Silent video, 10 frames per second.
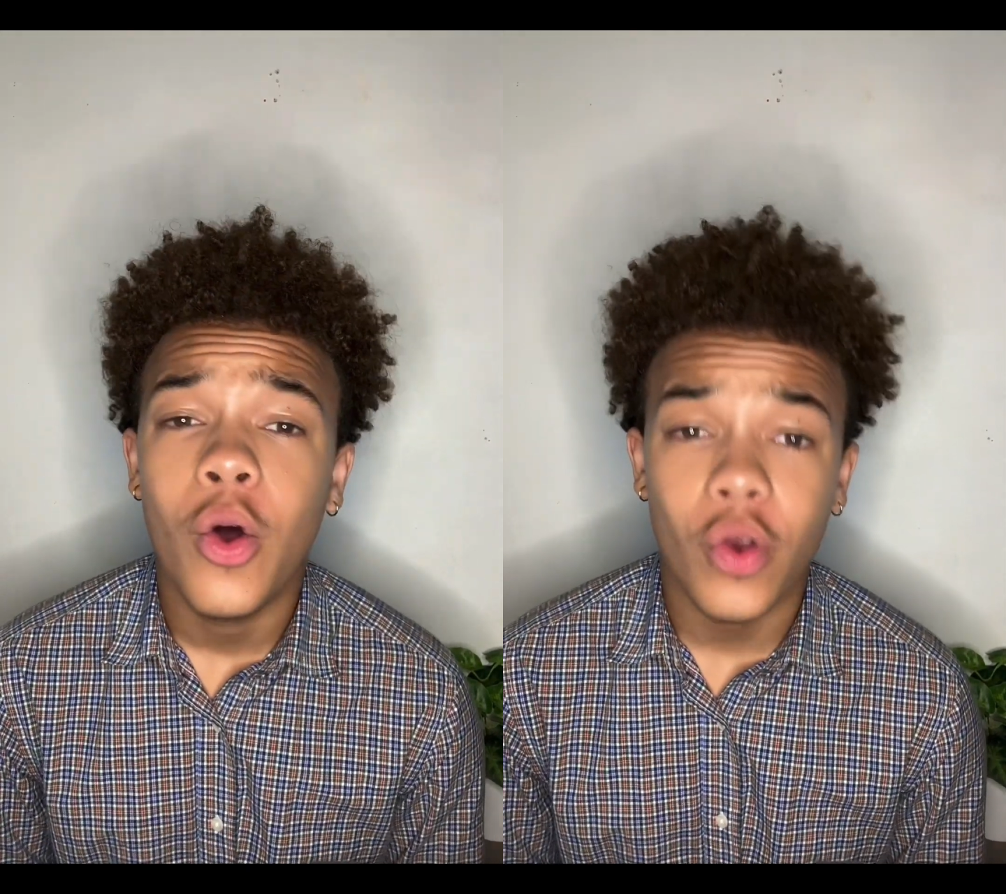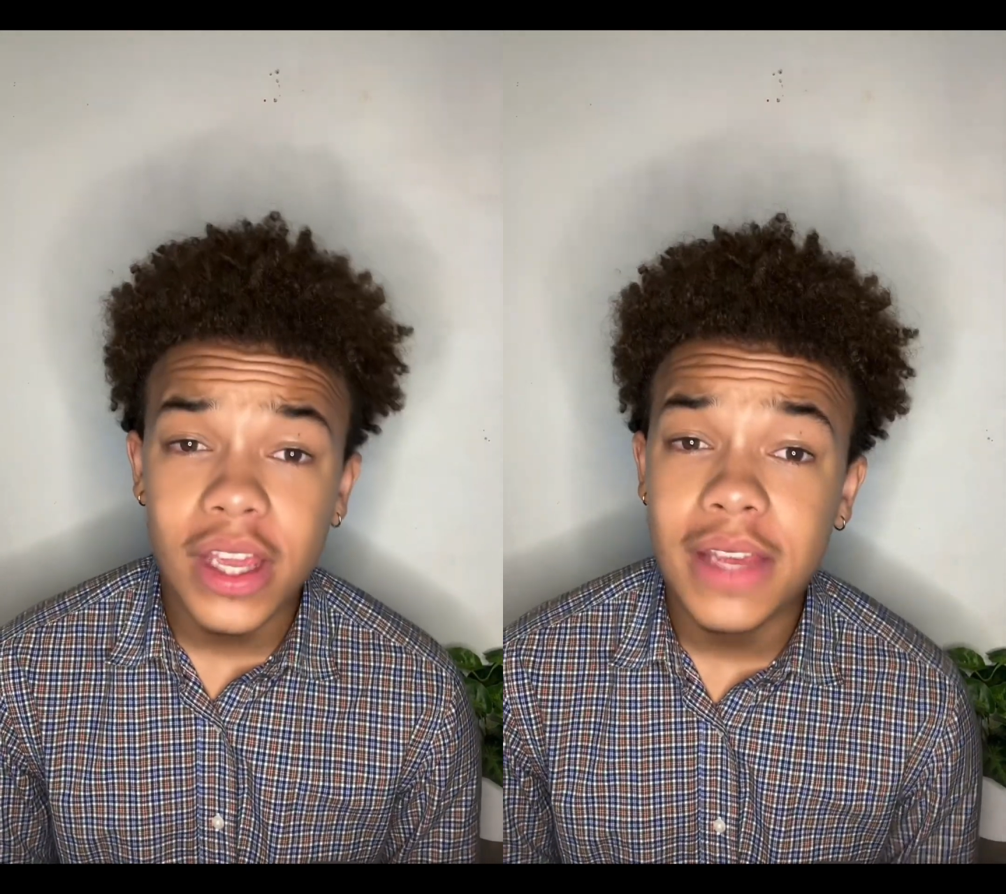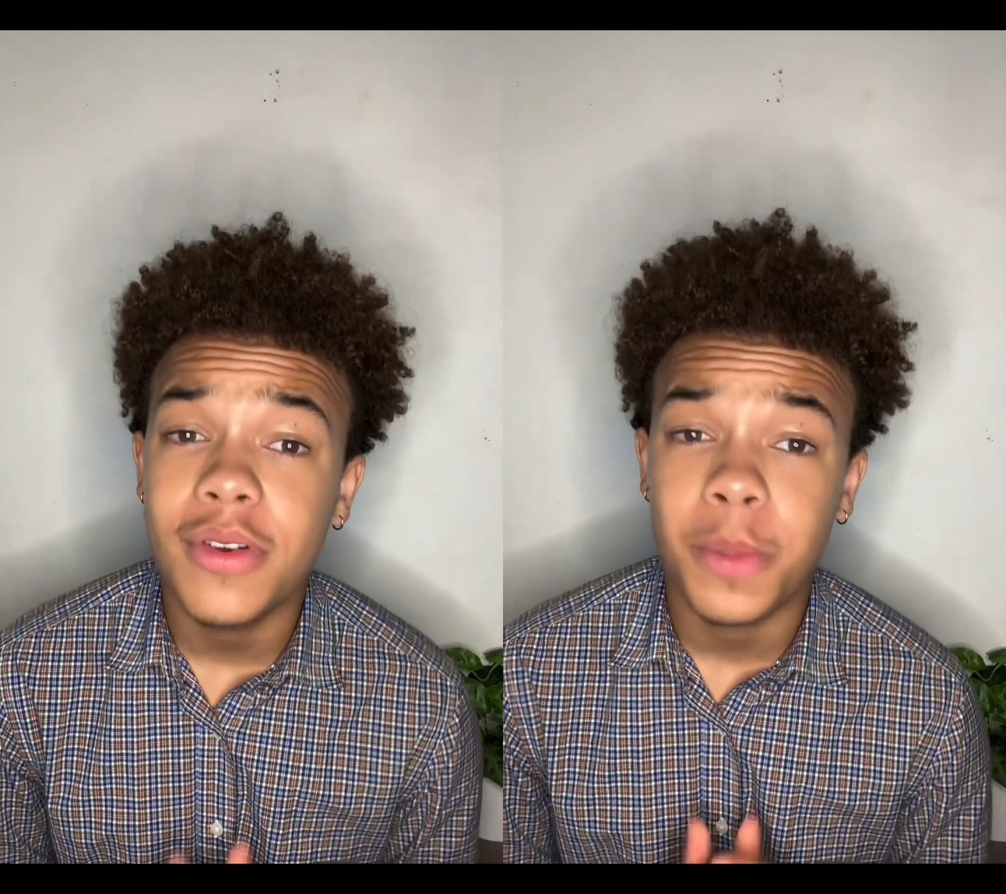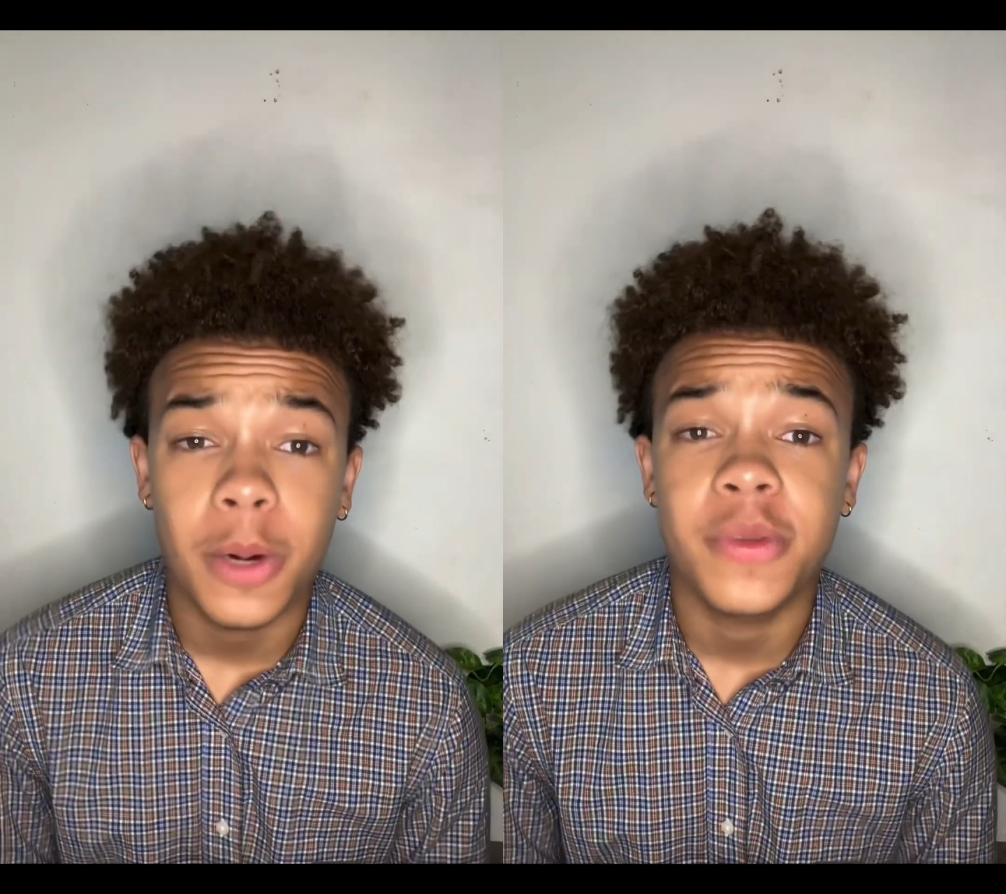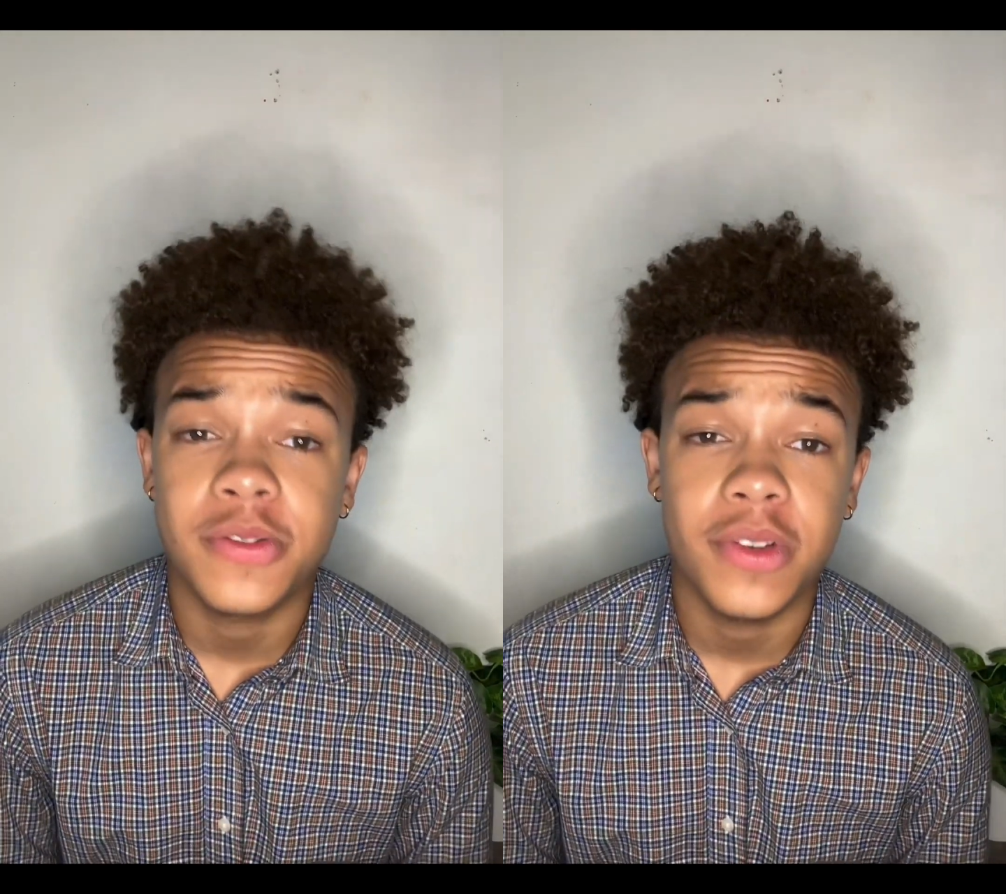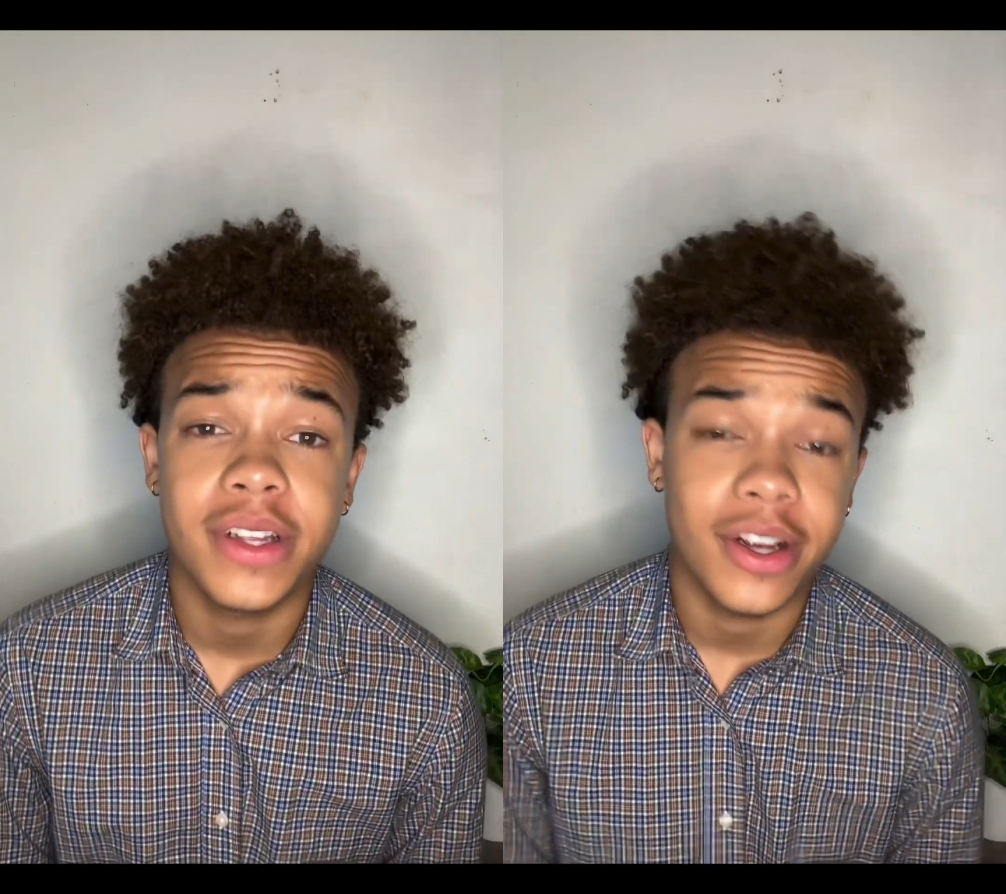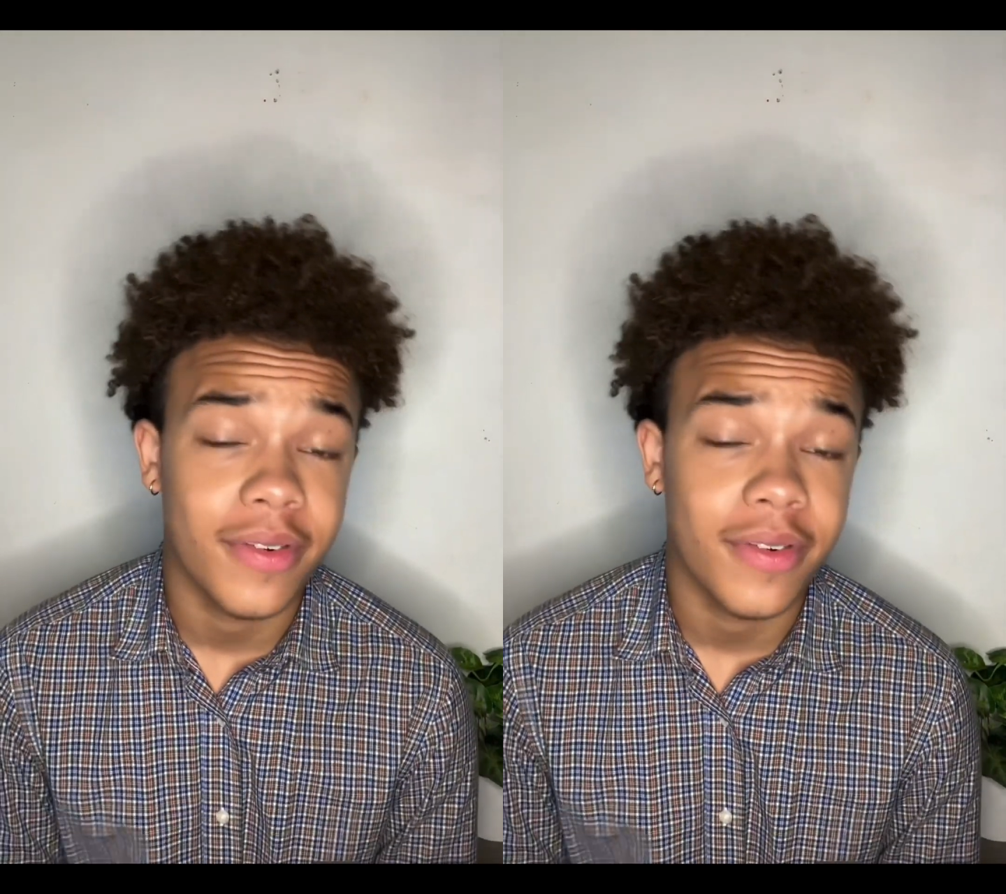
or even purposefully